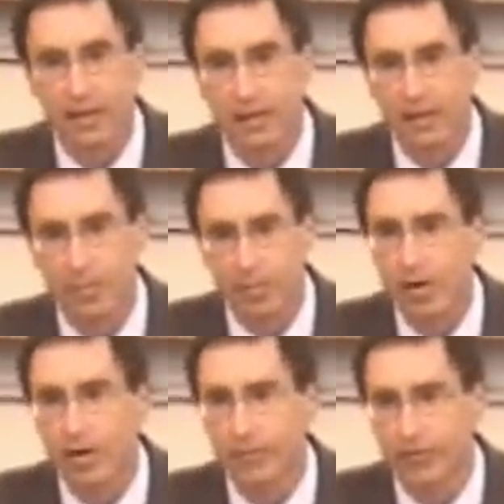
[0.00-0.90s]

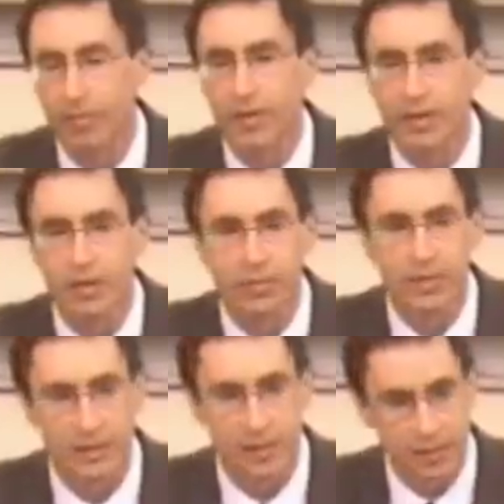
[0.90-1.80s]
apart from it.
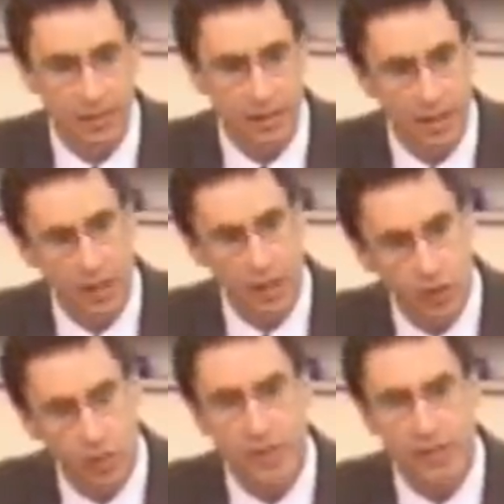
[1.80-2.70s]
Humans as in
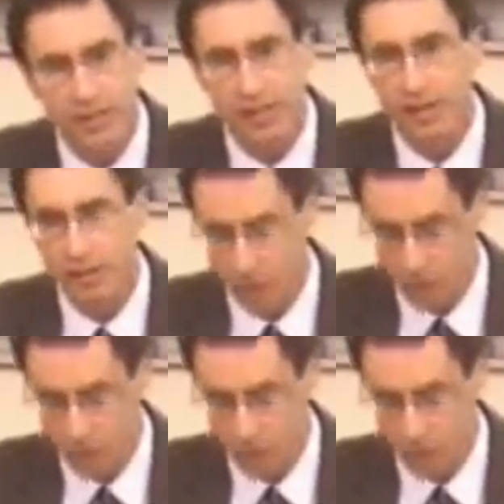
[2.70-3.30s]
humus and